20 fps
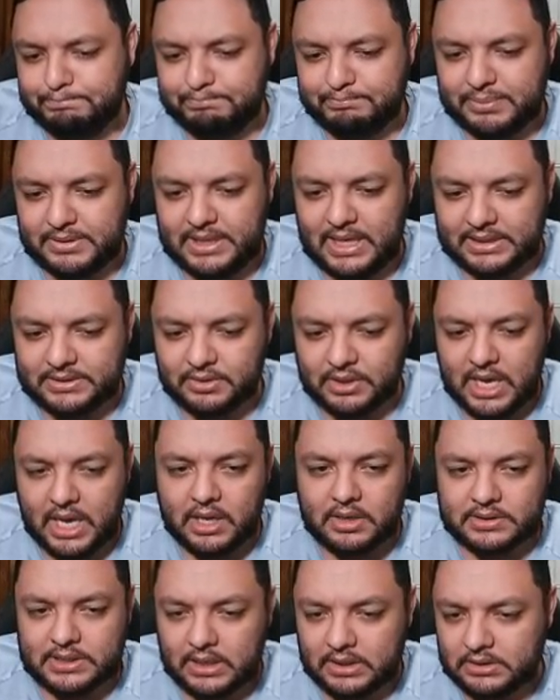but that's okay
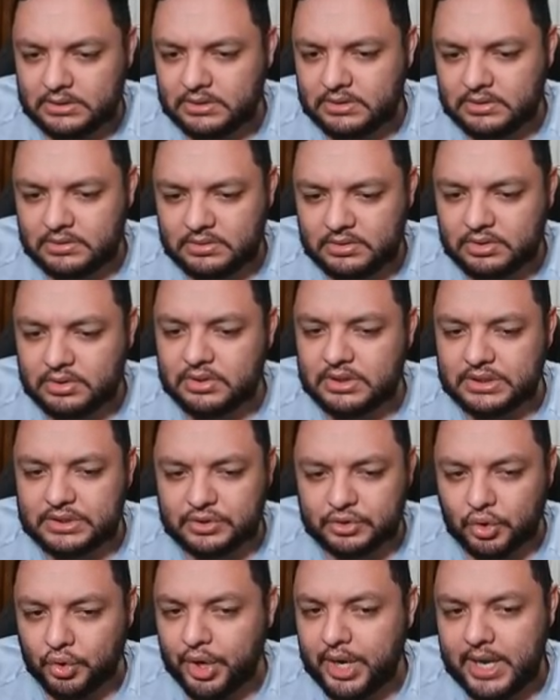because I'm going to just
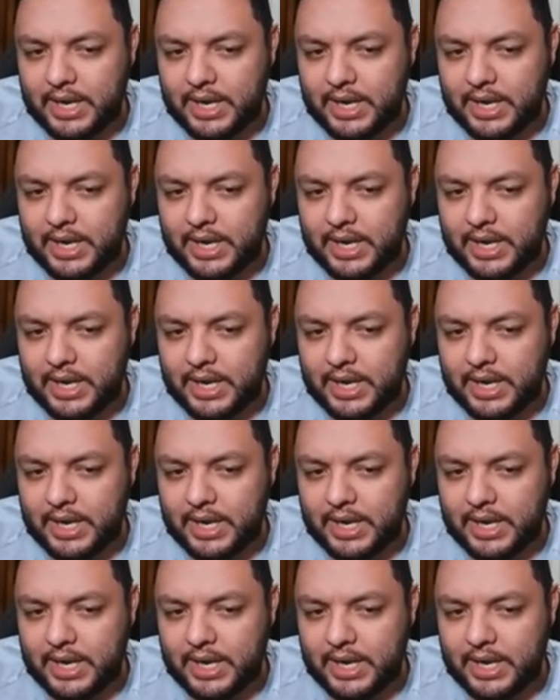destroy it.